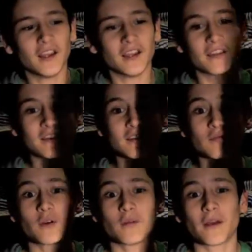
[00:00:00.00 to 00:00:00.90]
this is
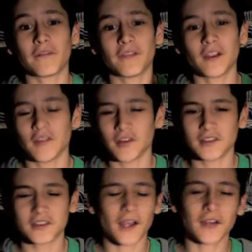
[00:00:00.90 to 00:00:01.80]
one of my
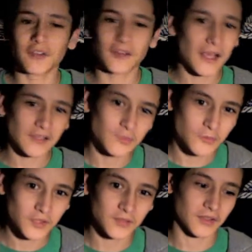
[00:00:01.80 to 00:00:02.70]
favorites. I know the last one
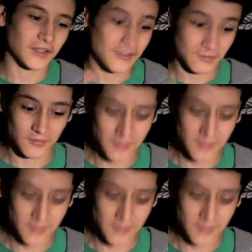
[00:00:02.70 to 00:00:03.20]
was, but this one